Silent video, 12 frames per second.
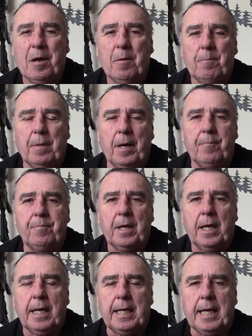But
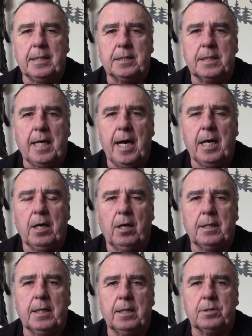it has a dial
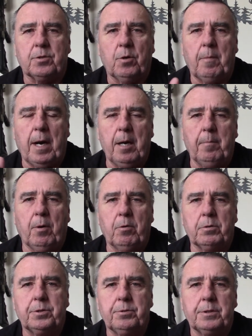on there, so my
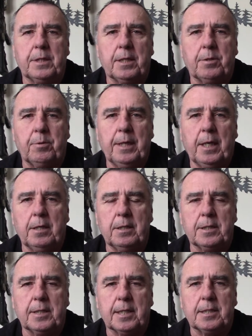bow shoots at
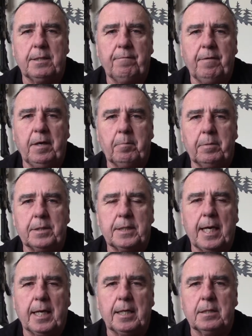360 feet per
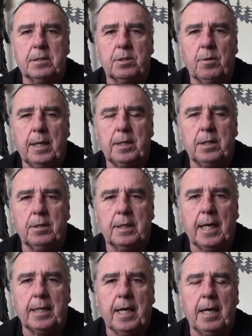second, so I turn
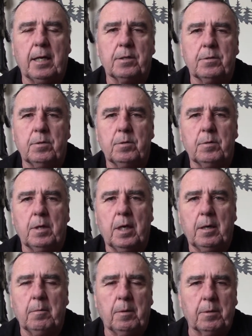that dial to
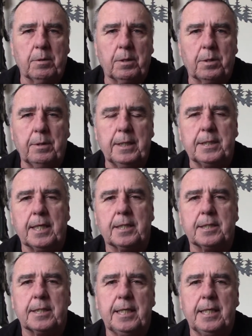about
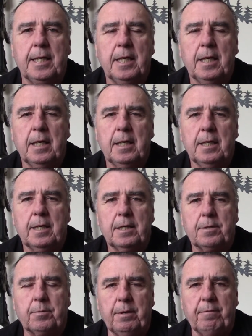360,
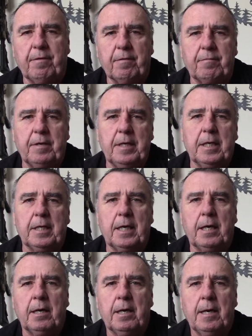350 in
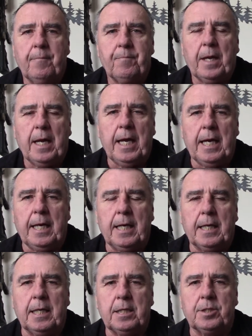there, and
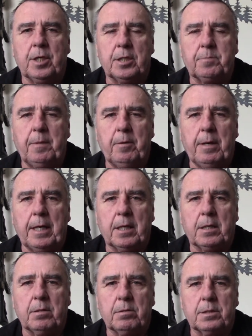it adjusts my
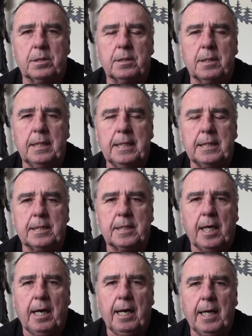reticles
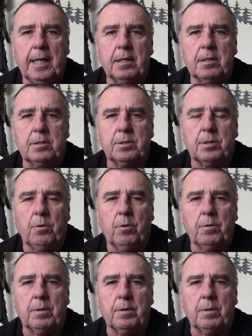inside so